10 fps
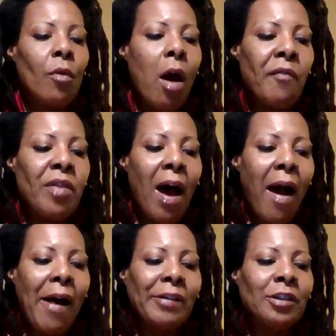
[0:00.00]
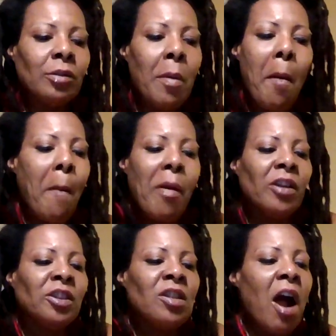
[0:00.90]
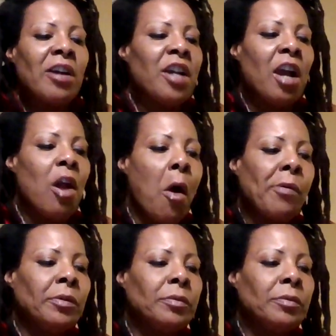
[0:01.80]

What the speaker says: of the eyes, but it's not yellow.